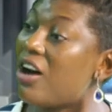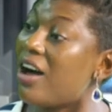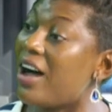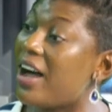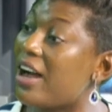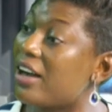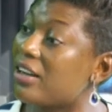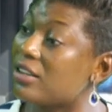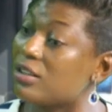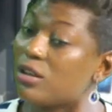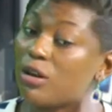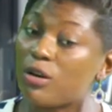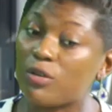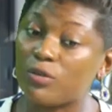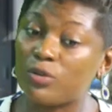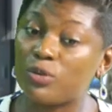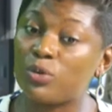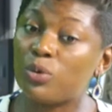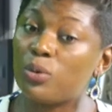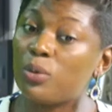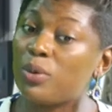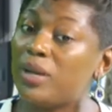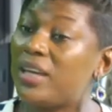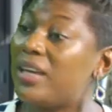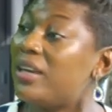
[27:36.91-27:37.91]
art of
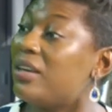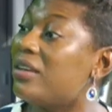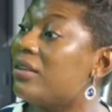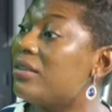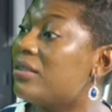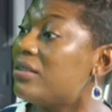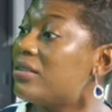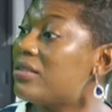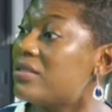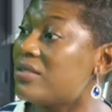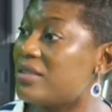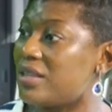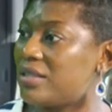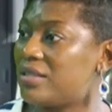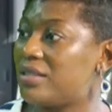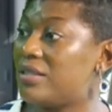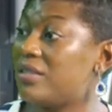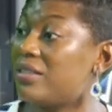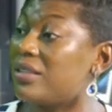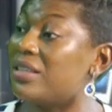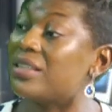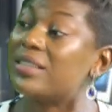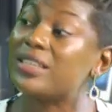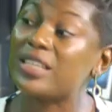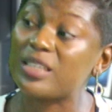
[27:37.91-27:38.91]
doing certain
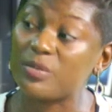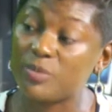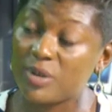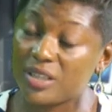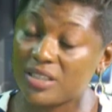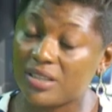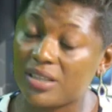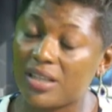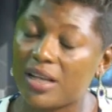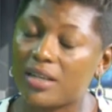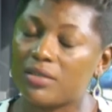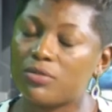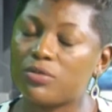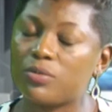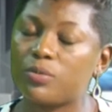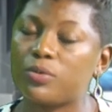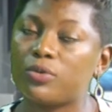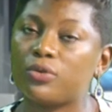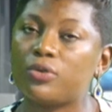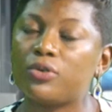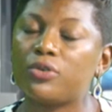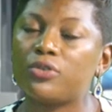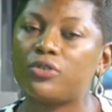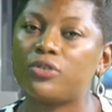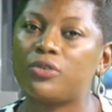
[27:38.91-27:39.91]
things, especially
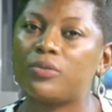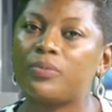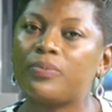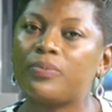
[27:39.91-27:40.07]
entrepreneurship.